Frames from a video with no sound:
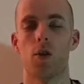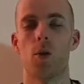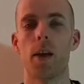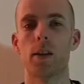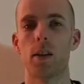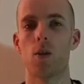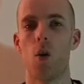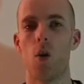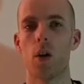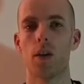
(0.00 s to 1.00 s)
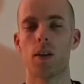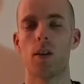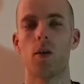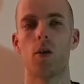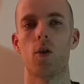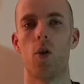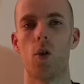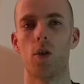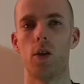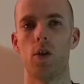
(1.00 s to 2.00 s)
So actually talking, sitting down and
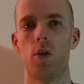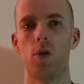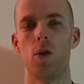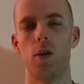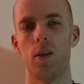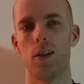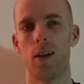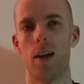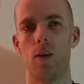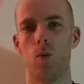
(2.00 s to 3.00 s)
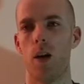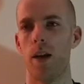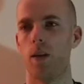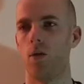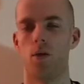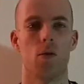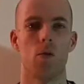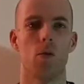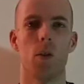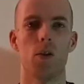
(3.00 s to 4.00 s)
talking to each other, you can decide why you
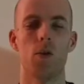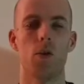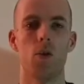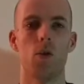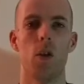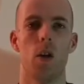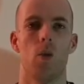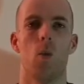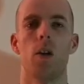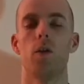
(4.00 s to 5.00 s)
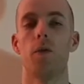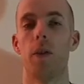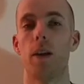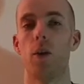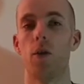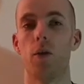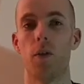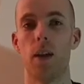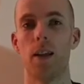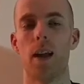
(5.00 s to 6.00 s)
do what you do, why you feel how you
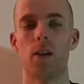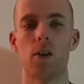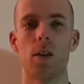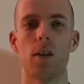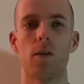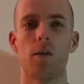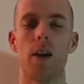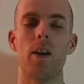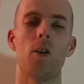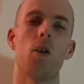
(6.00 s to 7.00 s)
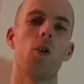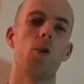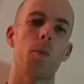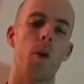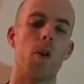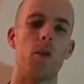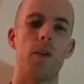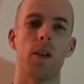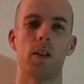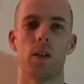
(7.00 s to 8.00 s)
feel, and actually find out how your partner
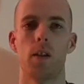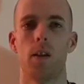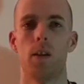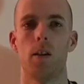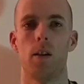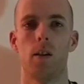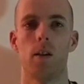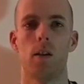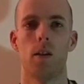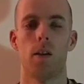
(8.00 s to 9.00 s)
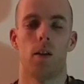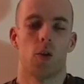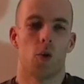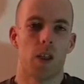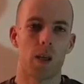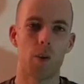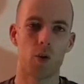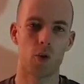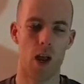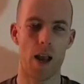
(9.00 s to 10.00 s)
feels. So think
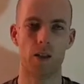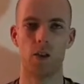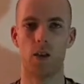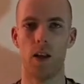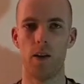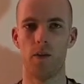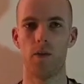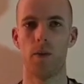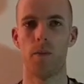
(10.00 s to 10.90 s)
about your actual life.